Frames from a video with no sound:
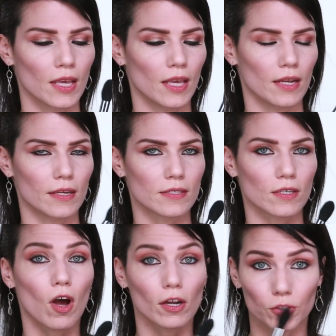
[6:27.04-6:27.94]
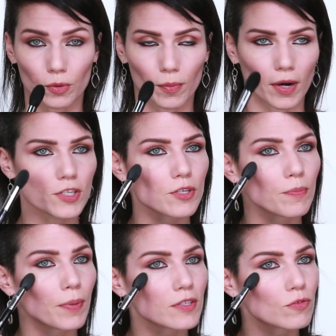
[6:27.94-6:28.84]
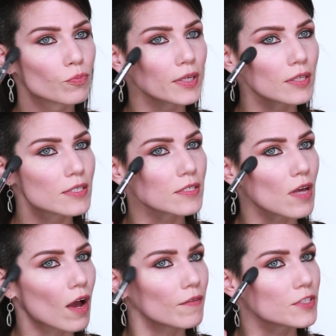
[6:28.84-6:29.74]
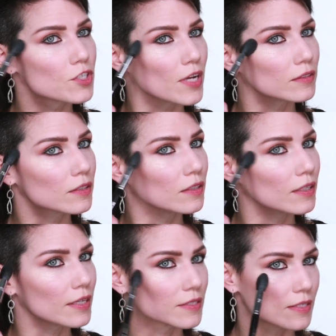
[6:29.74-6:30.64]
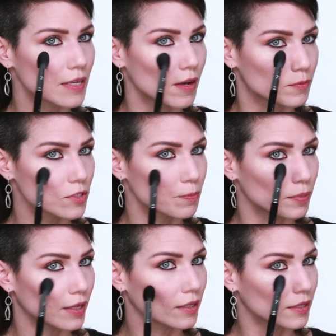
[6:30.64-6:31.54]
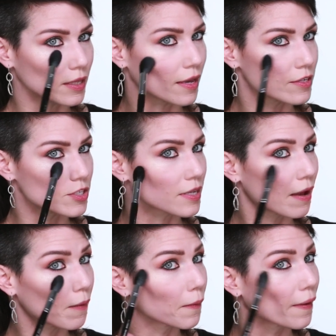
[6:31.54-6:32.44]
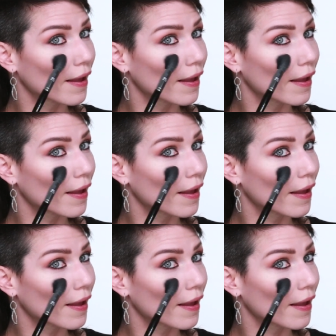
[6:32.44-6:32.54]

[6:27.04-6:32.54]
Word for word: It is a contour brush, but it's really soft and gentle, and see how I'm just blending the edges out.